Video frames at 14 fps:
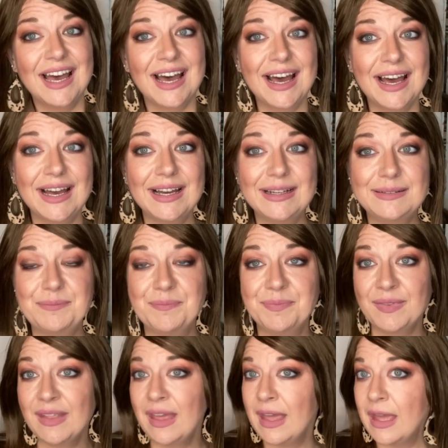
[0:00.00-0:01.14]
Um,
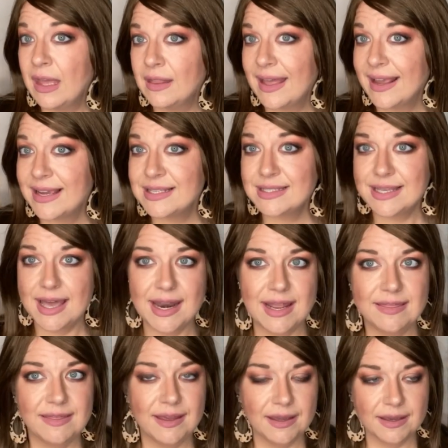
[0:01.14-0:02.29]
like I said, I
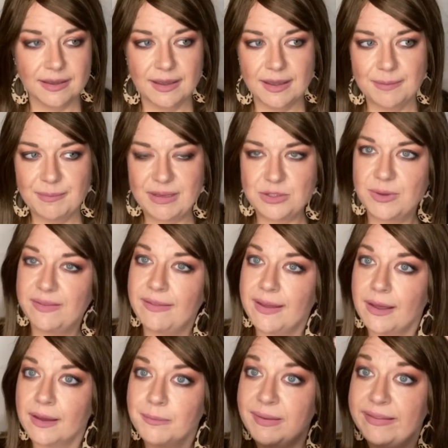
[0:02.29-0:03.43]
think in between like
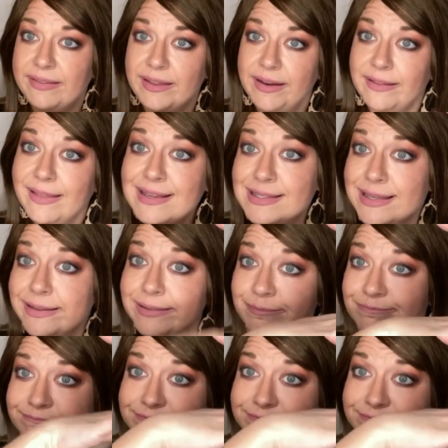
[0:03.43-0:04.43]
a Camilla and a Lacey.